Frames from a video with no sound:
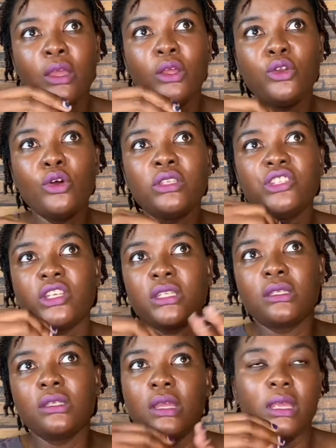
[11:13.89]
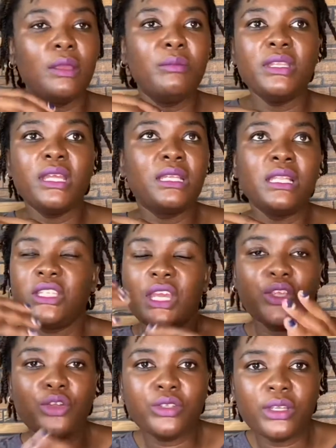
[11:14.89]
don't just immediately take
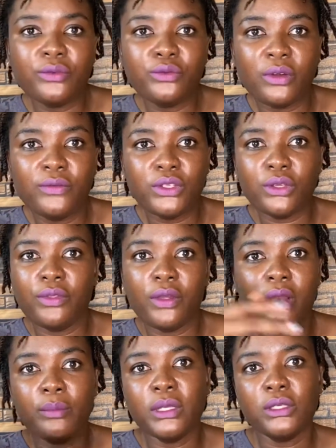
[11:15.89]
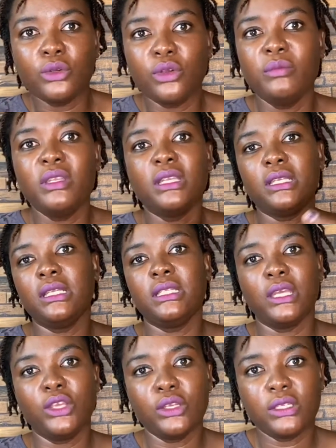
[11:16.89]
yourself to a physiotherapist or immediately
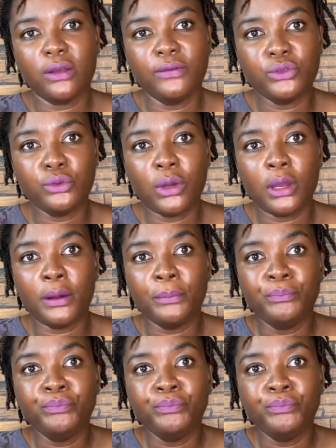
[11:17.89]
take yourself to a